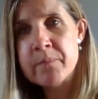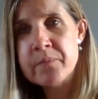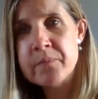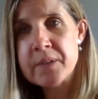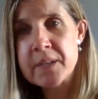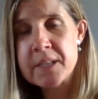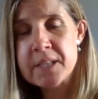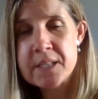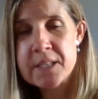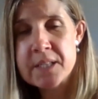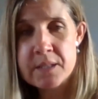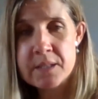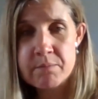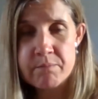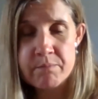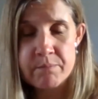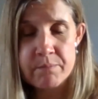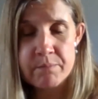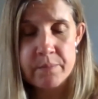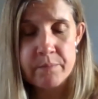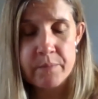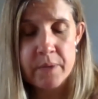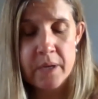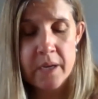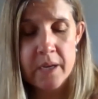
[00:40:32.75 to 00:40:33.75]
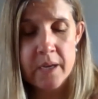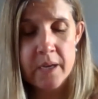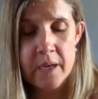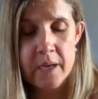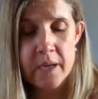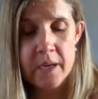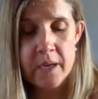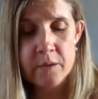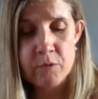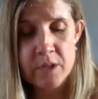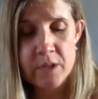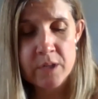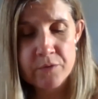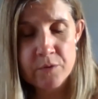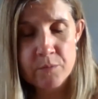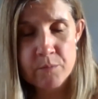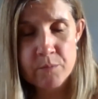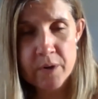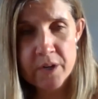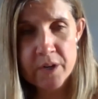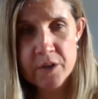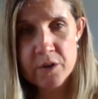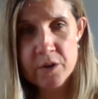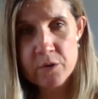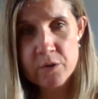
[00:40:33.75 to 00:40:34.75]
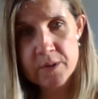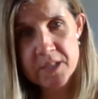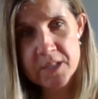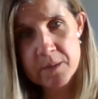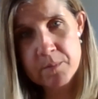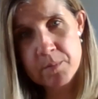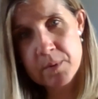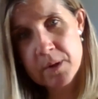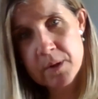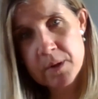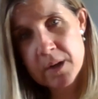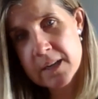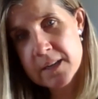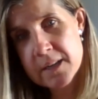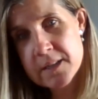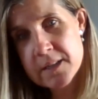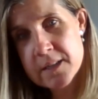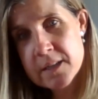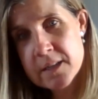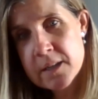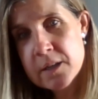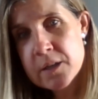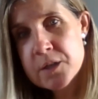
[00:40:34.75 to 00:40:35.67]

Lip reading: This Green for Micro is a pilot,